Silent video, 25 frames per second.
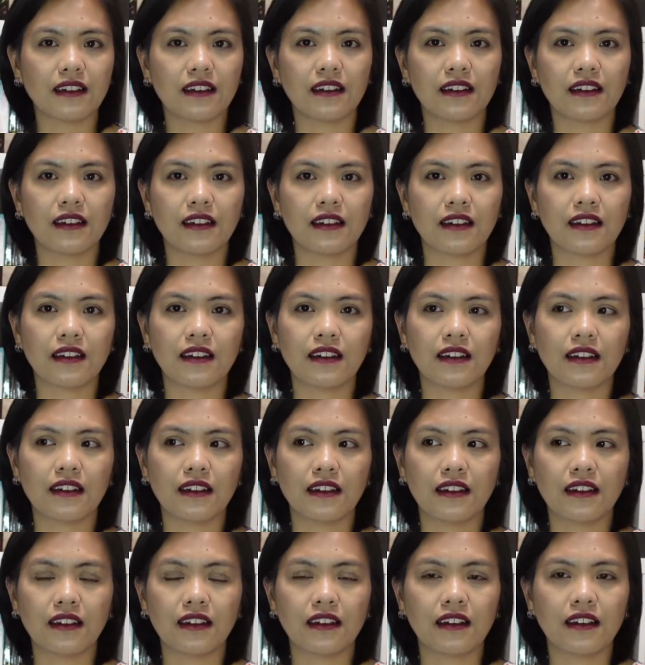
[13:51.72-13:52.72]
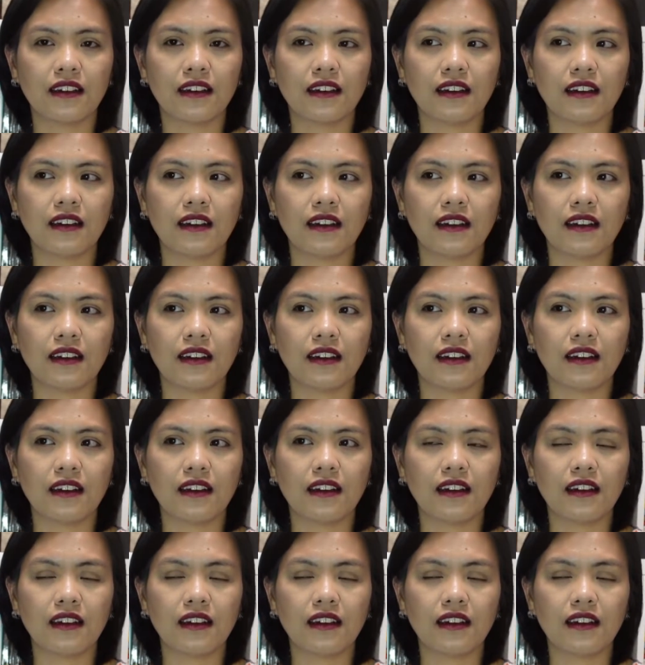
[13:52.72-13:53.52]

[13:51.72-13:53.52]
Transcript: [no speech]